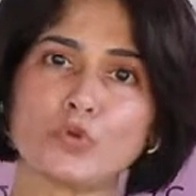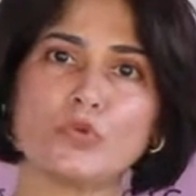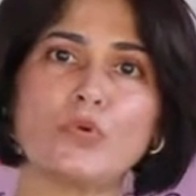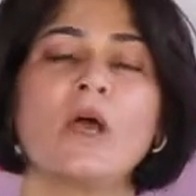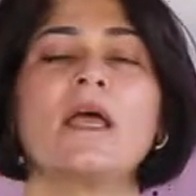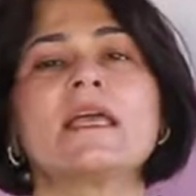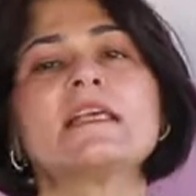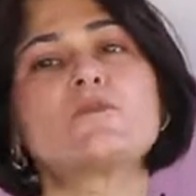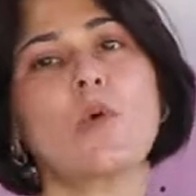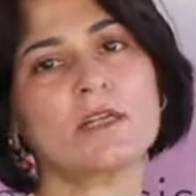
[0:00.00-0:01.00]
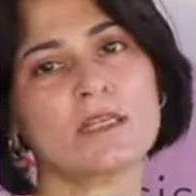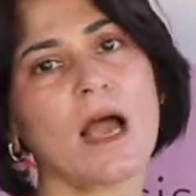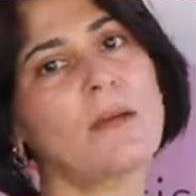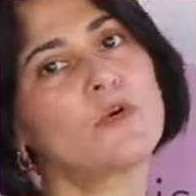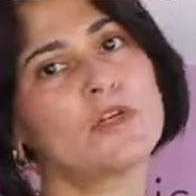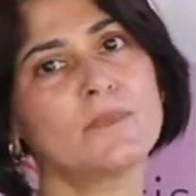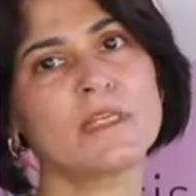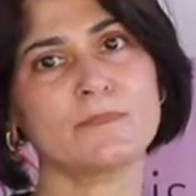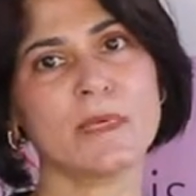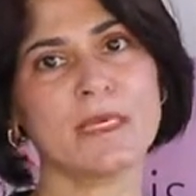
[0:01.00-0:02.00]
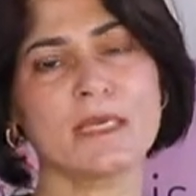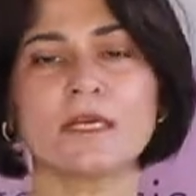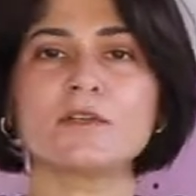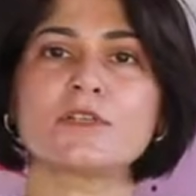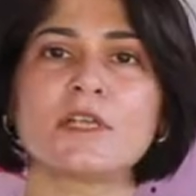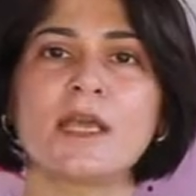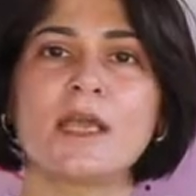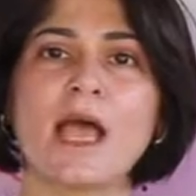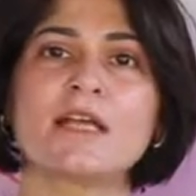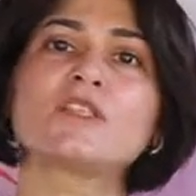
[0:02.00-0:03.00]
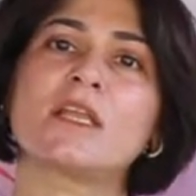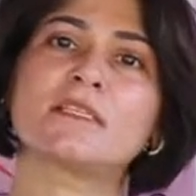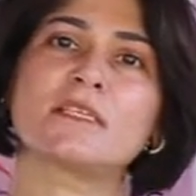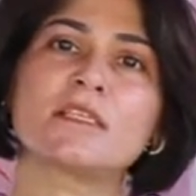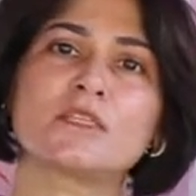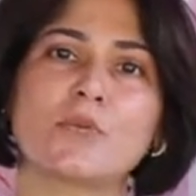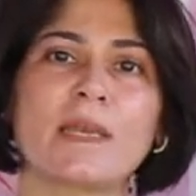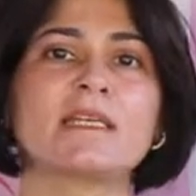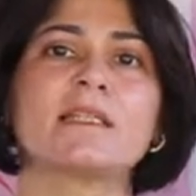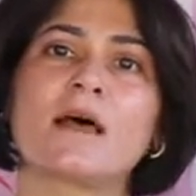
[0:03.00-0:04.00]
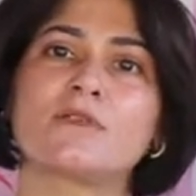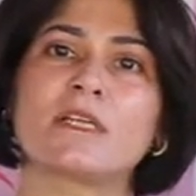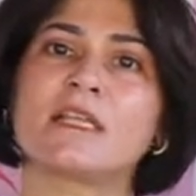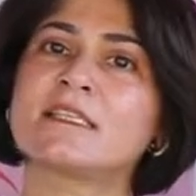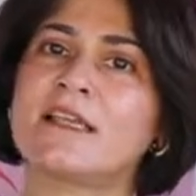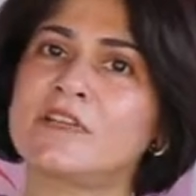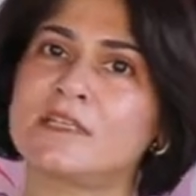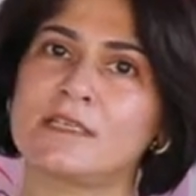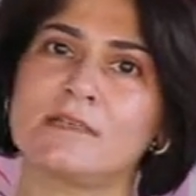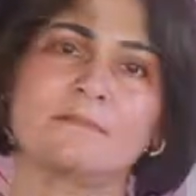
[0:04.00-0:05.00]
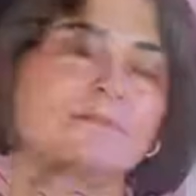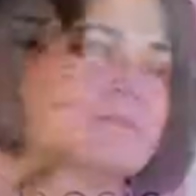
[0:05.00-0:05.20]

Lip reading: through is what I'm going to be speaking here today at Genesis 2017.